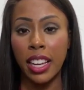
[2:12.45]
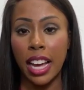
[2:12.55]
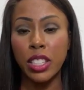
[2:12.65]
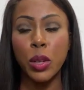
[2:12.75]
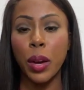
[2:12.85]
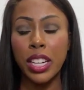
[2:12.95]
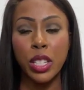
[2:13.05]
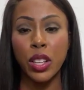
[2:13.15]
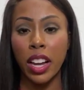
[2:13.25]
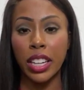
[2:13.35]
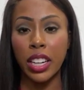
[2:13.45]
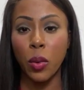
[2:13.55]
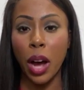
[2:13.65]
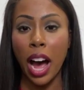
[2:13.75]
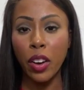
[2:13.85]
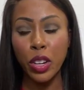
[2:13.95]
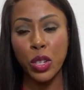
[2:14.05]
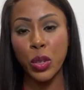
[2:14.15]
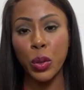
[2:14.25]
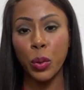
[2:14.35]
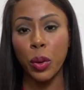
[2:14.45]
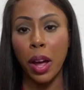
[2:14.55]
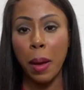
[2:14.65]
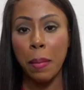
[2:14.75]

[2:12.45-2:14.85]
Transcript: And so I just thought, you know, how could you